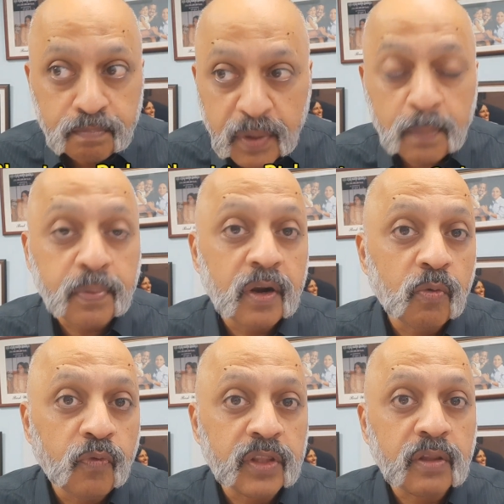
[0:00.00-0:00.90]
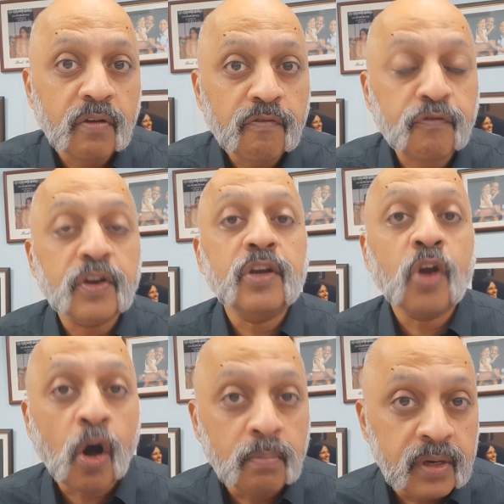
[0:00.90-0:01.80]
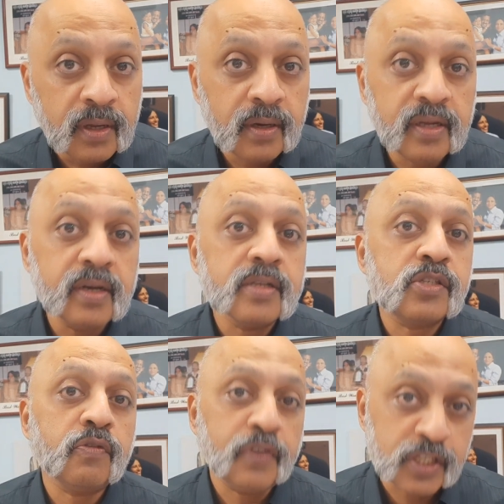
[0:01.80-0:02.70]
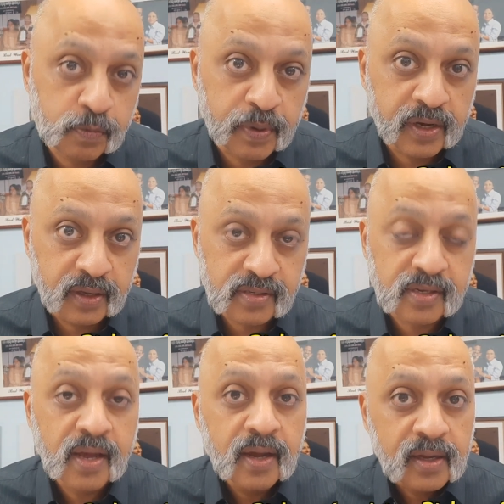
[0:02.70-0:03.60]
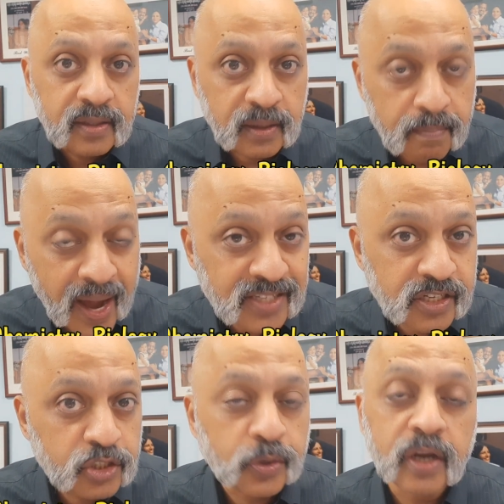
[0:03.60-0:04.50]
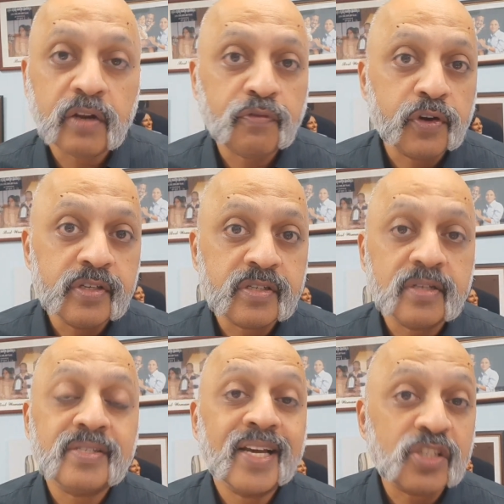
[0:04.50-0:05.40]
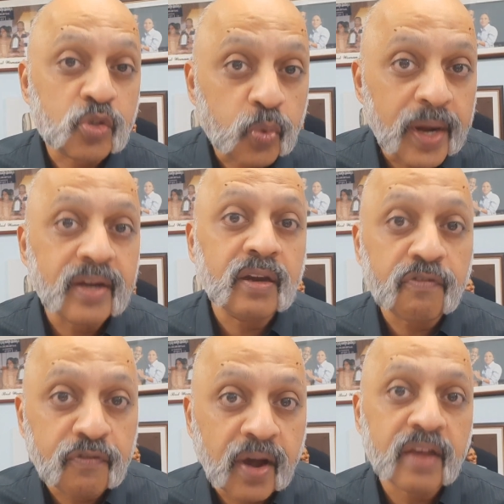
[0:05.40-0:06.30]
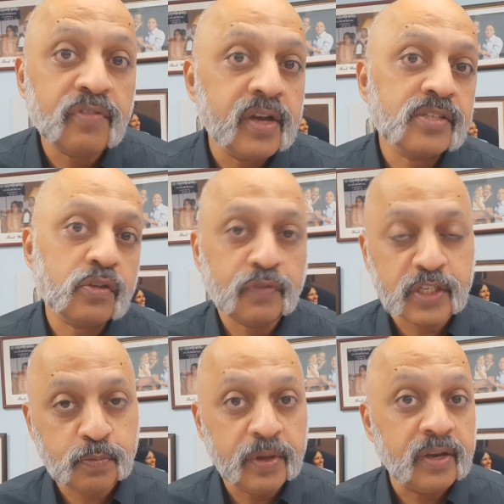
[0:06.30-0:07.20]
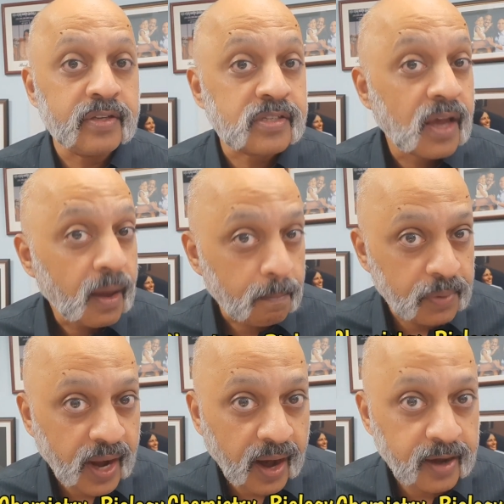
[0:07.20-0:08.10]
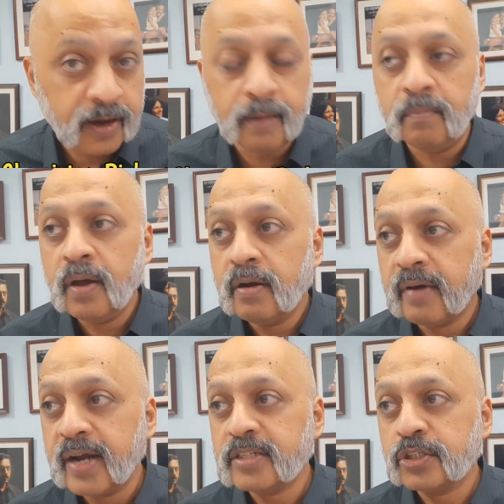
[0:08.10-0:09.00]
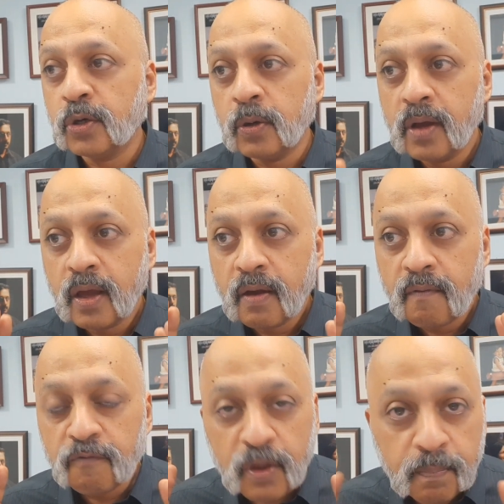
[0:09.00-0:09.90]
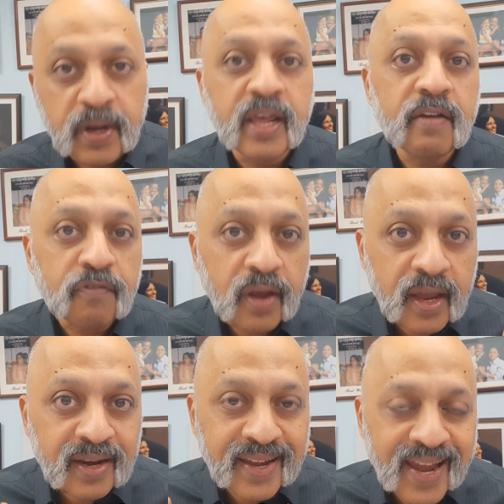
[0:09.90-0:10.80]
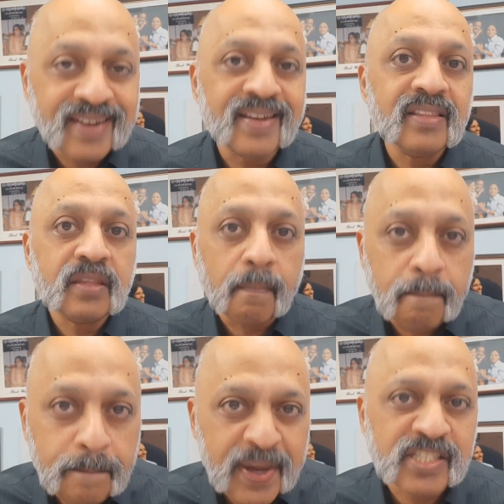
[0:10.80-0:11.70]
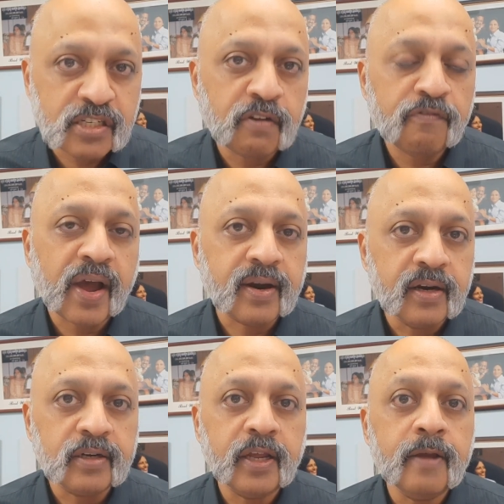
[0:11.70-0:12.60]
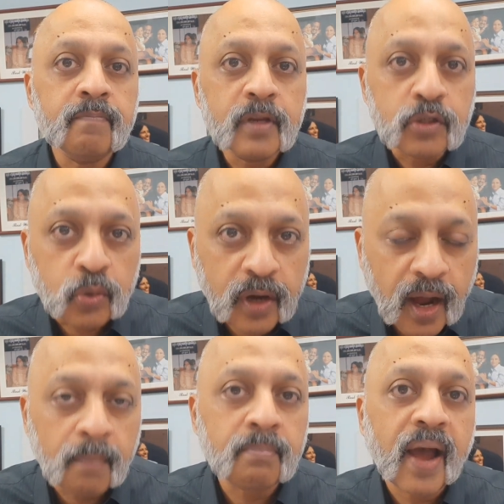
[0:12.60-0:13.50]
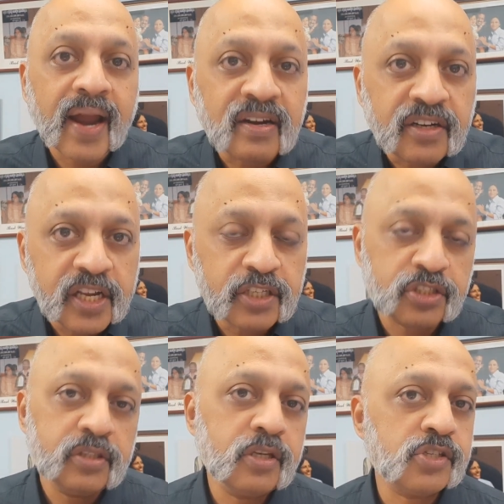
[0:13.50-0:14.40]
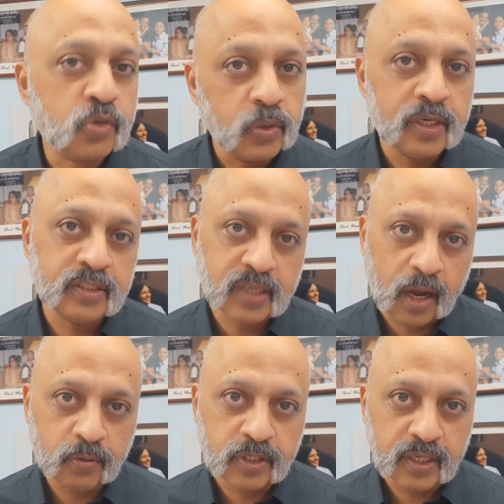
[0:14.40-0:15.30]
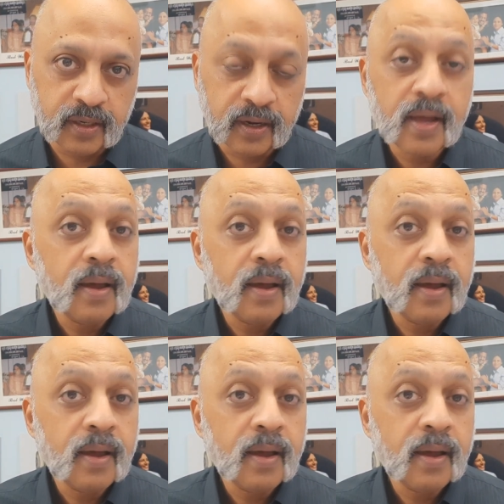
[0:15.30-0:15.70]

people with phenomenal years of experience. The maths educator, for instance, has 25 years of experience behind him, right? So we believe in getting the best faculty to come and teach the students out here.